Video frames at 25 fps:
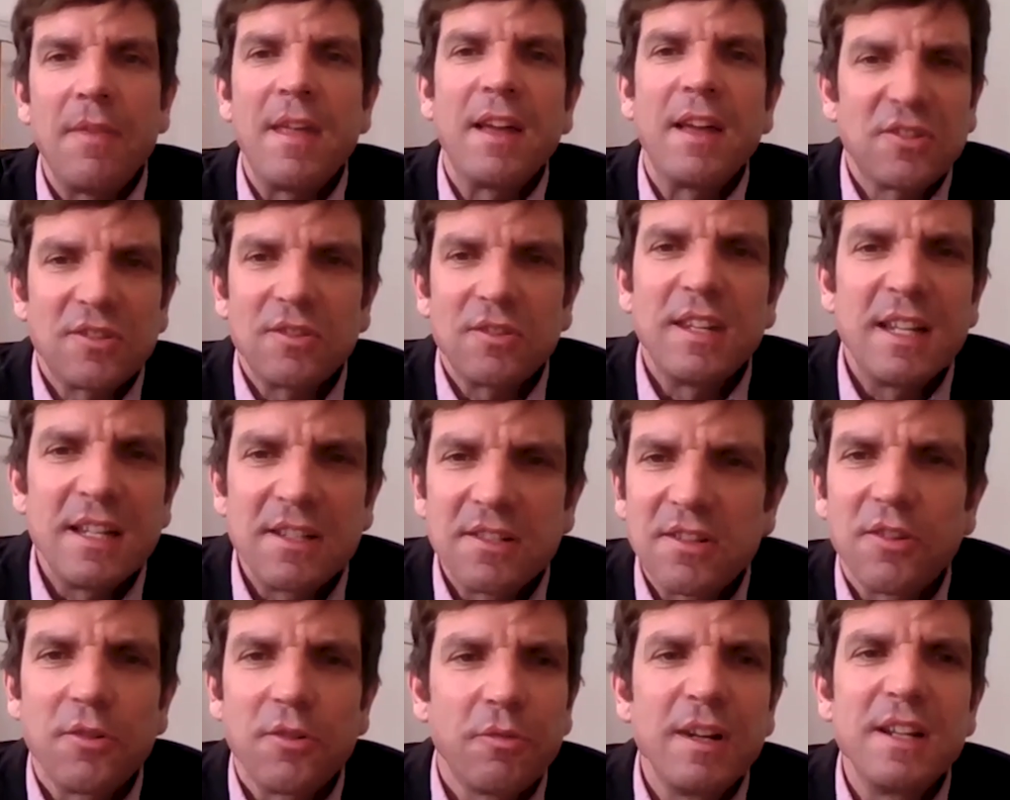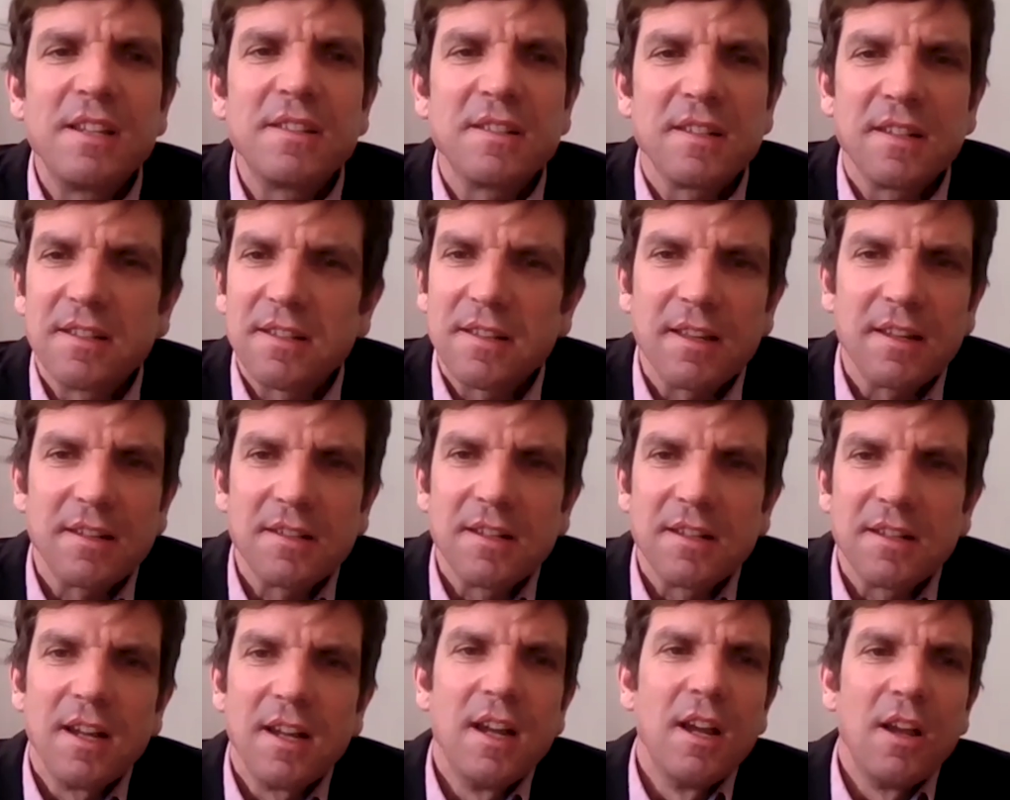And that's these are the reasons
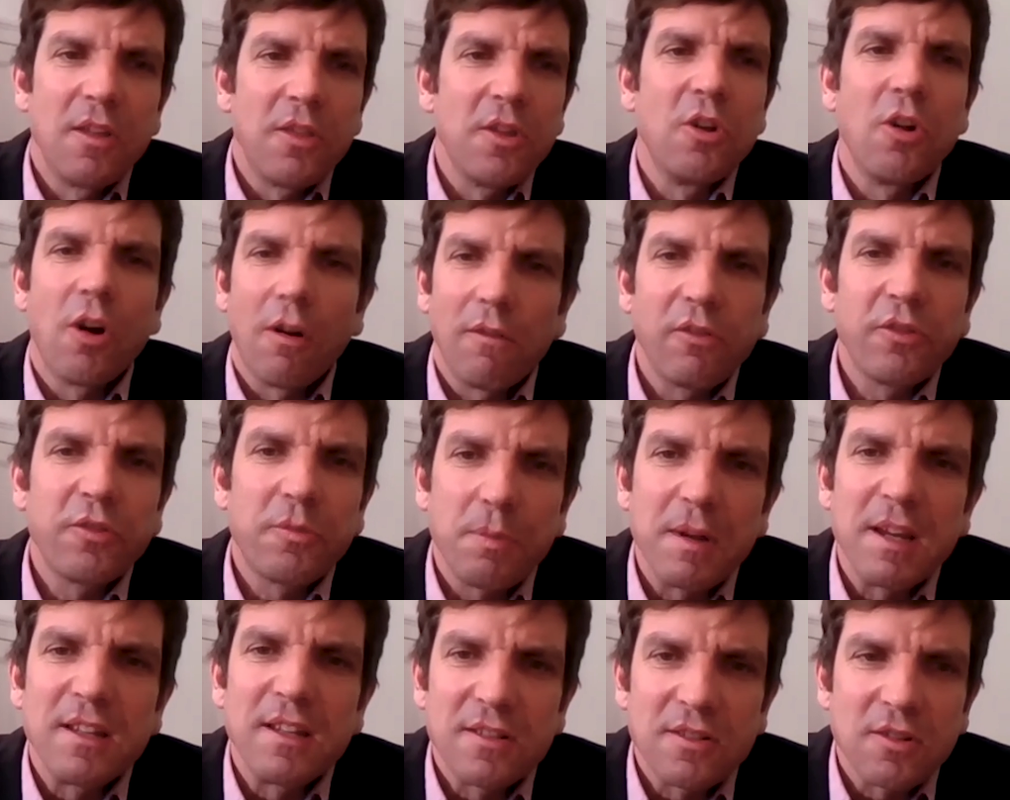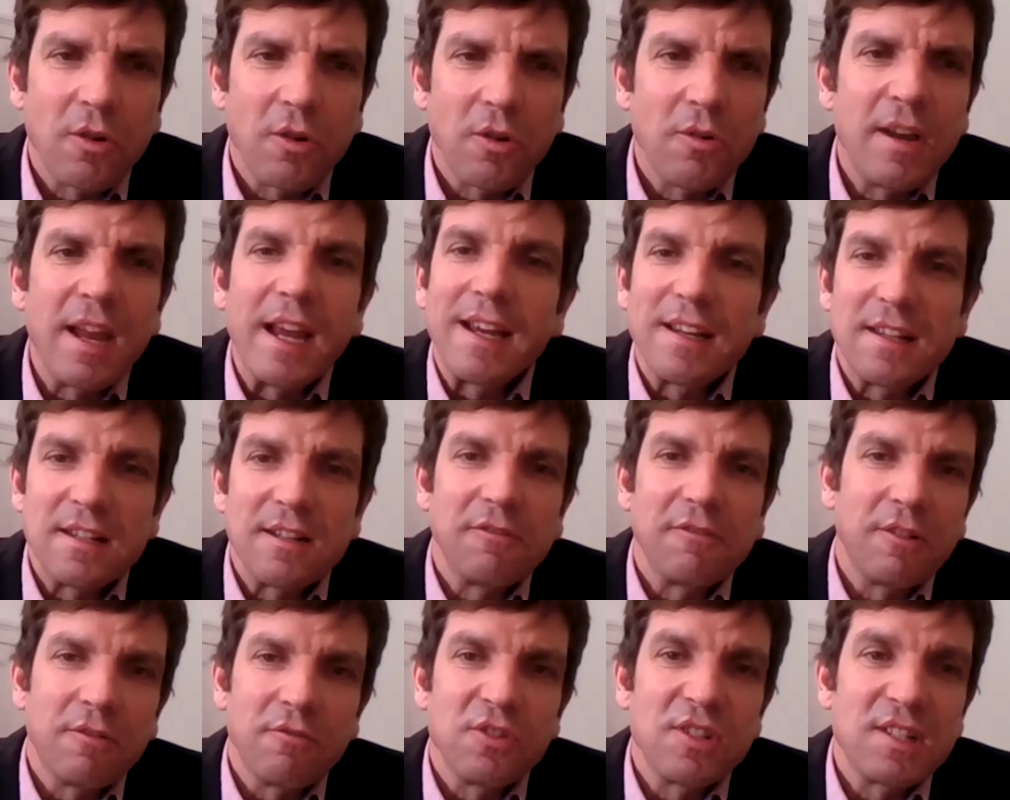that the novel's been so
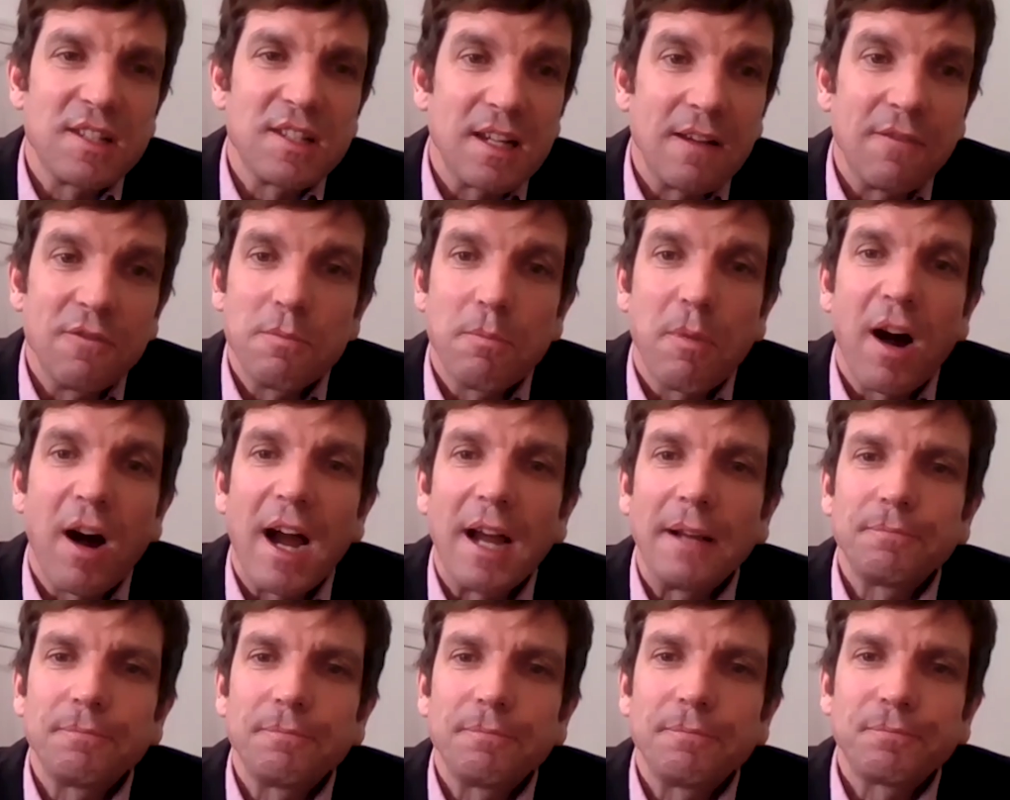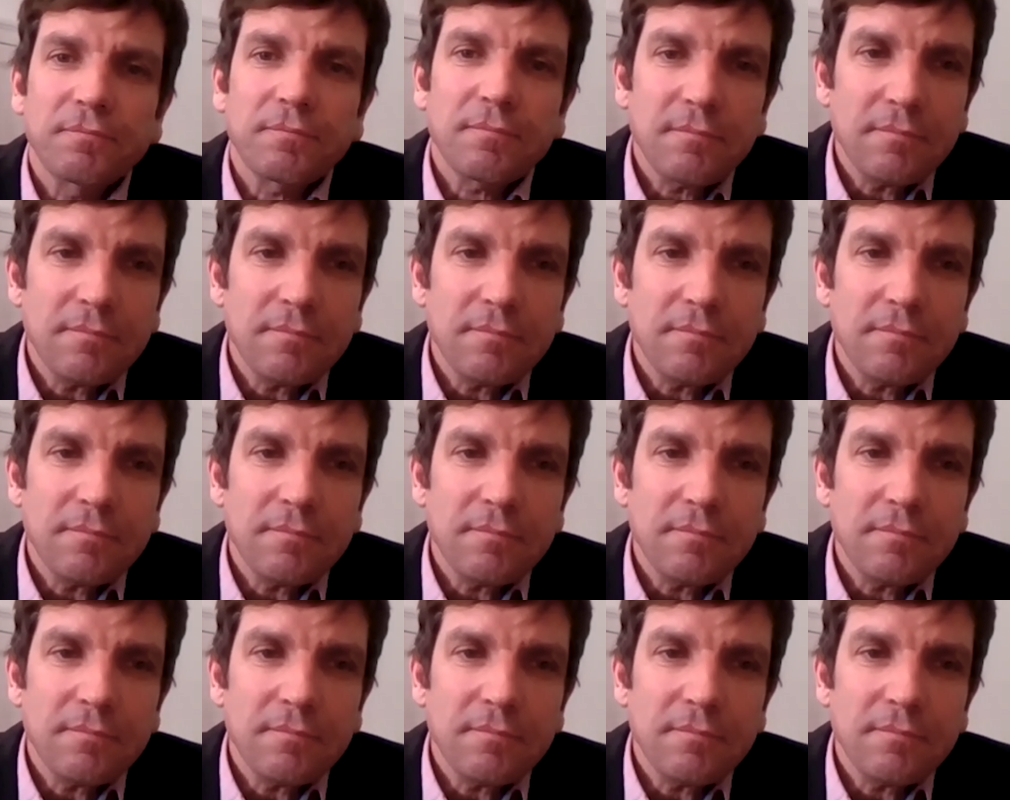negatively received by